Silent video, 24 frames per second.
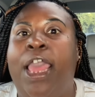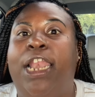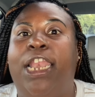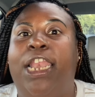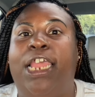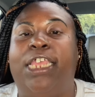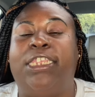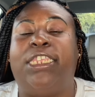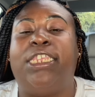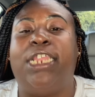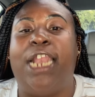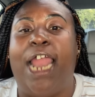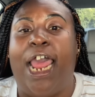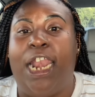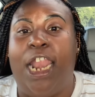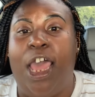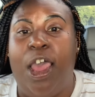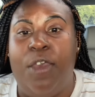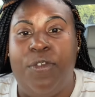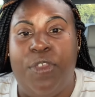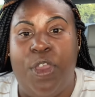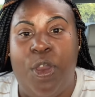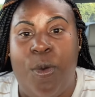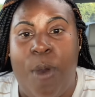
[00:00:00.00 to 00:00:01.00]
Listen, I
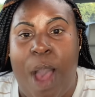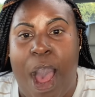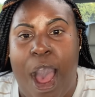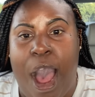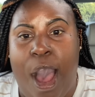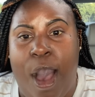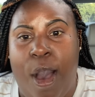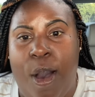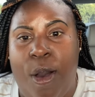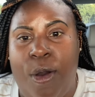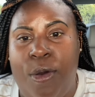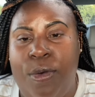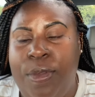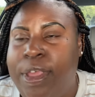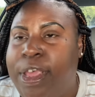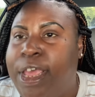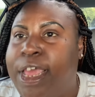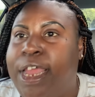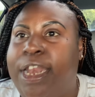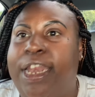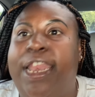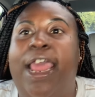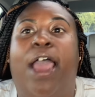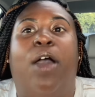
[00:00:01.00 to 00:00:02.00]
love you all.
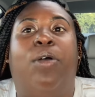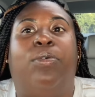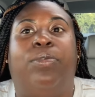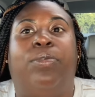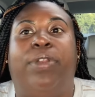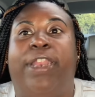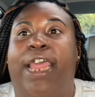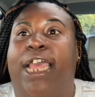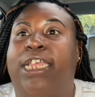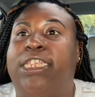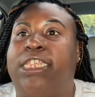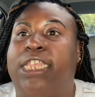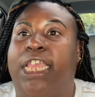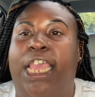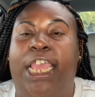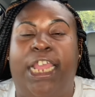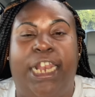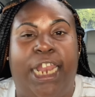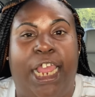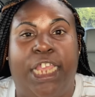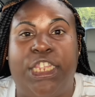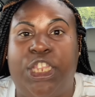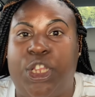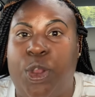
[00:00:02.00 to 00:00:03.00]
That's
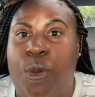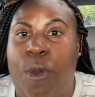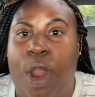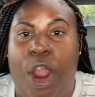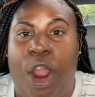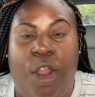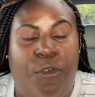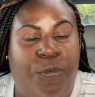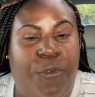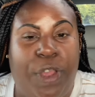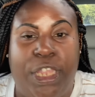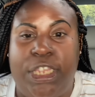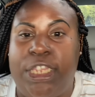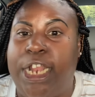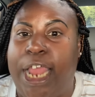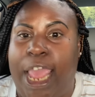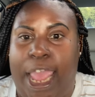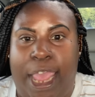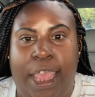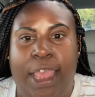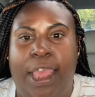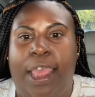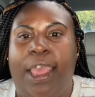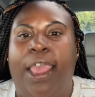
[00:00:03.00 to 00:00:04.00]
it. That's the word for
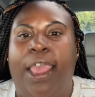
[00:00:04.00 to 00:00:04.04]
today.